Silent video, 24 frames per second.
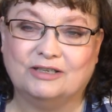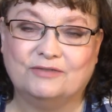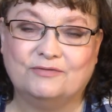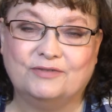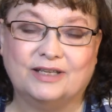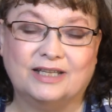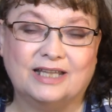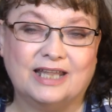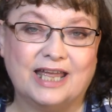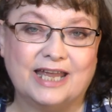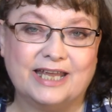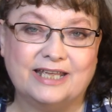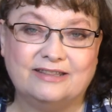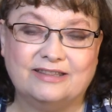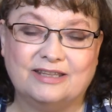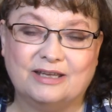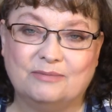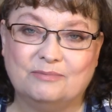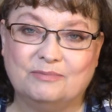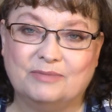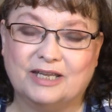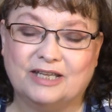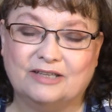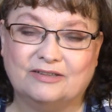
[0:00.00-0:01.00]
If you like
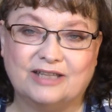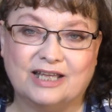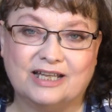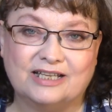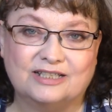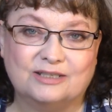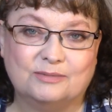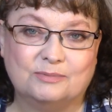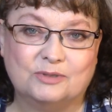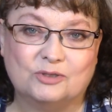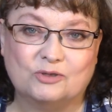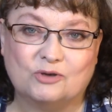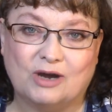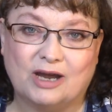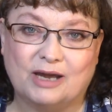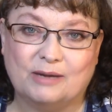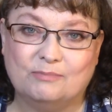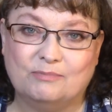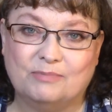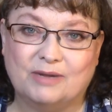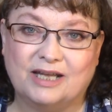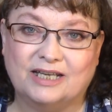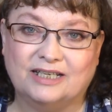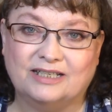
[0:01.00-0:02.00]
them, hit that
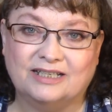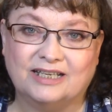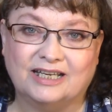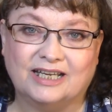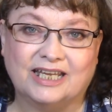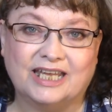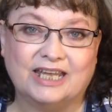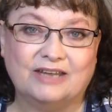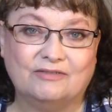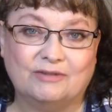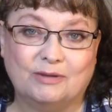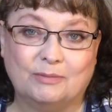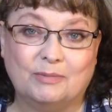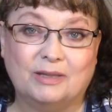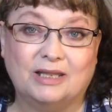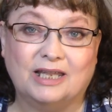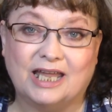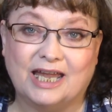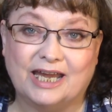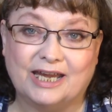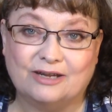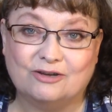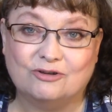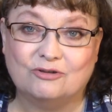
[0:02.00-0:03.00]
subscribe button and give them a
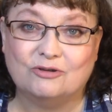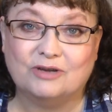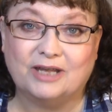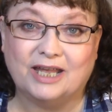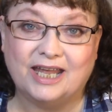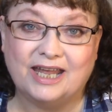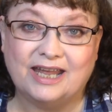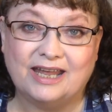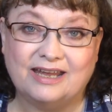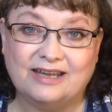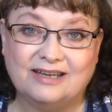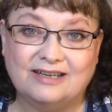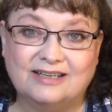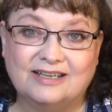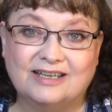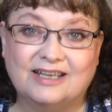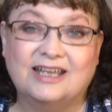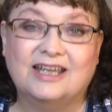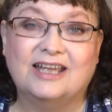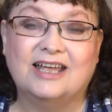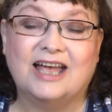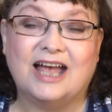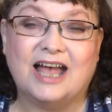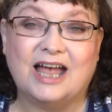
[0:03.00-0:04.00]
like, okay?
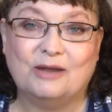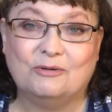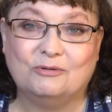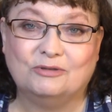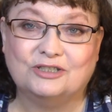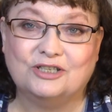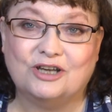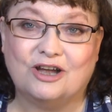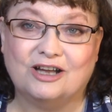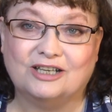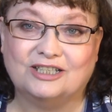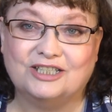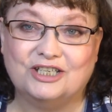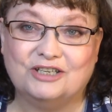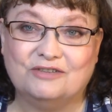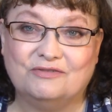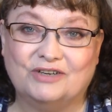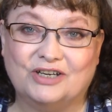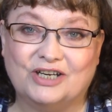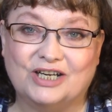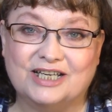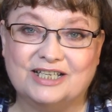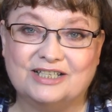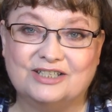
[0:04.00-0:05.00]
I will talk to you
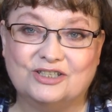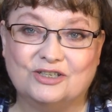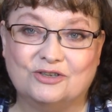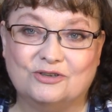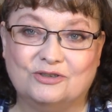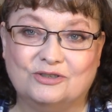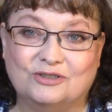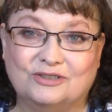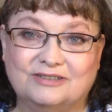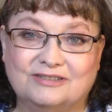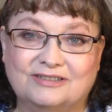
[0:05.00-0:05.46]
very soon.